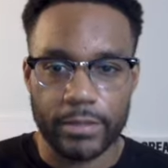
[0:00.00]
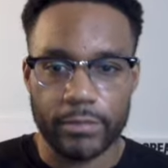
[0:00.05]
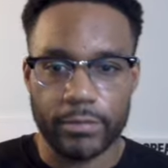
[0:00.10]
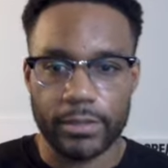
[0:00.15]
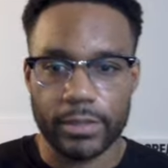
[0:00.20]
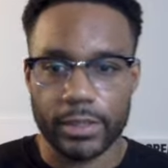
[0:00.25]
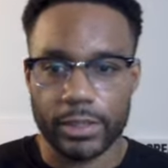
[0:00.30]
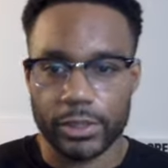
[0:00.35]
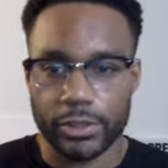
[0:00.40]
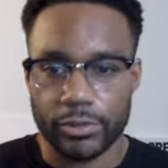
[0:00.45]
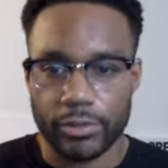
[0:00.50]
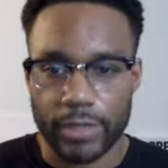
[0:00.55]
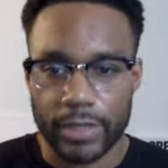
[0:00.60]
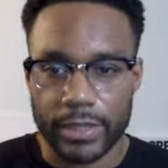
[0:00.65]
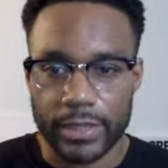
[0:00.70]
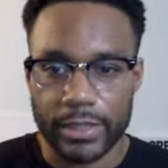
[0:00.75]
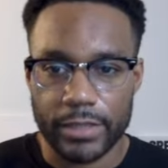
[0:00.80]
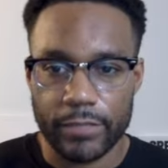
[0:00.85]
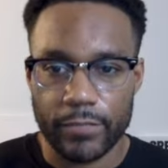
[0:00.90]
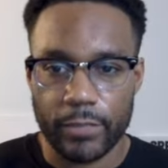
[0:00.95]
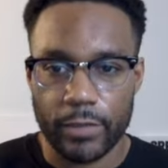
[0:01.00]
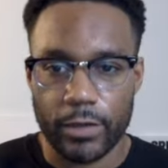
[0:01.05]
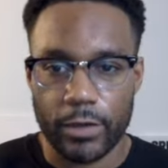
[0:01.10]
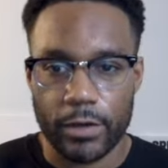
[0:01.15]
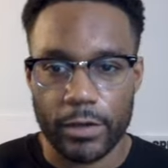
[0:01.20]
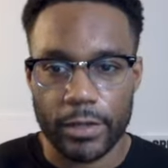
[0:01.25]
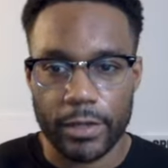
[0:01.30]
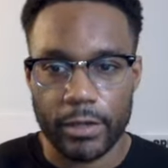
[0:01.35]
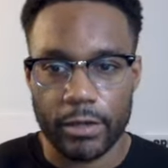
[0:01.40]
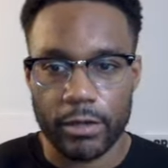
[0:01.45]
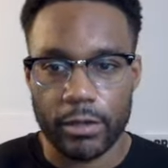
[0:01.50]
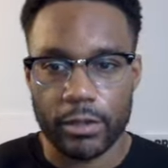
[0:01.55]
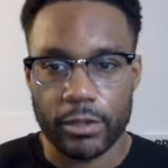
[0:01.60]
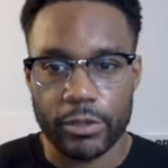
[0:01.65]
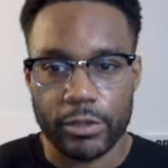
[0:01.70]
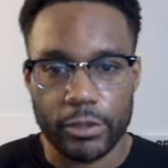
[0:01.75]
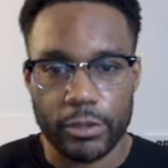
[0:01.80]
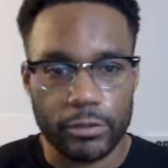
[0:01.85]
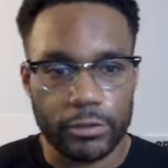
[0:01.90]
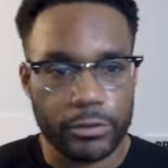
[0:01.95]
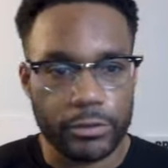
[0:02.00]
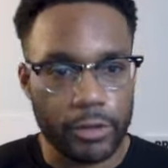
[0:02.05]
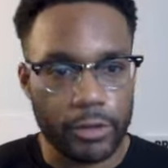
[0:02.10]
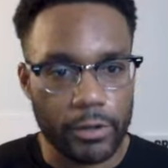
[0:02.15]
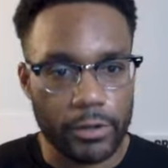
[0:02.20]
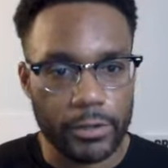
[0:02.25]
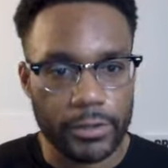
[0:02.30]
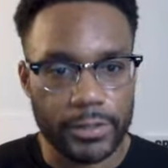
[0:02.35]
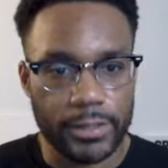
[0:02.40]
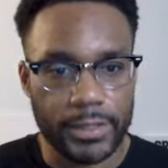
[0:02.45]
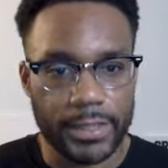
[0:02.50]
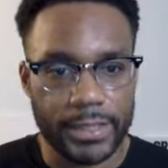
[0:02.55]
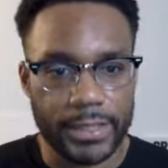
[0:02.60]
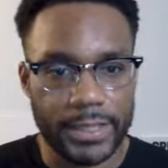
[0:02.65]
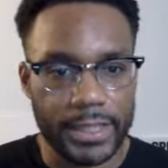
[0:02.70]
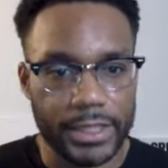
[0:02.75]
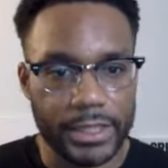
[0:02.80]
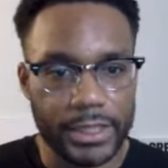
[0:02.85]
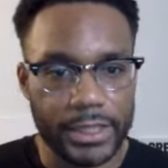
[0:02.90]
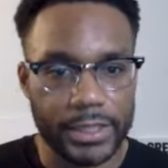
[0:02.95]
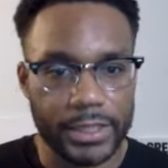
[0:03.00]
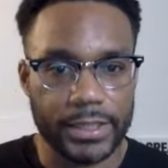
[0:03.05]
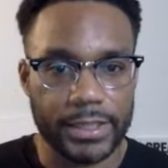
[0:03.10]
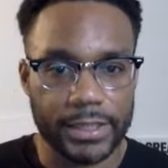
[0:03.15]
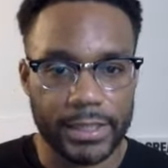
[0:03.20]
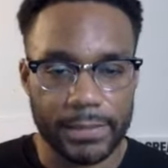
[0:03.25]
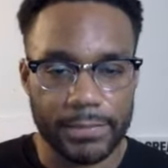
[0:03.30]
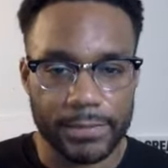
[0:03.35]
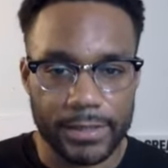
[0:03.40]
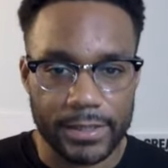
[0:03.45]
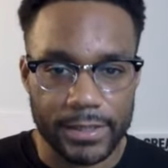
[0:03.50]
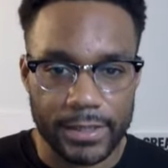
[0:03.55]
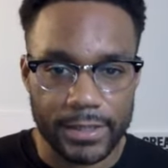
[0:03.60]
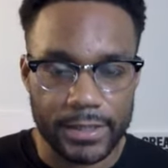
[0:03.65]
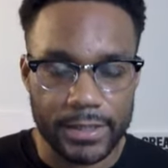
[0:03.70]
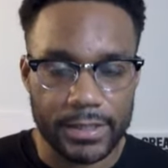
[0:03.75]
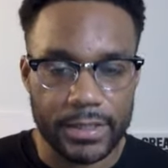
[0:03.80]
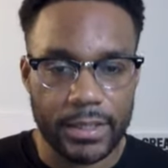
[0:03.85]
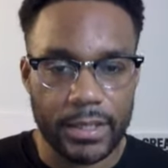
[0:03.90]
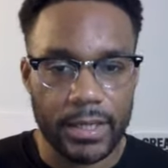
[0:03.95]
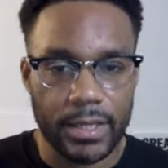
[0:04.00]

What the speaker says: to stress regarding her adult daughter's addiction to substances.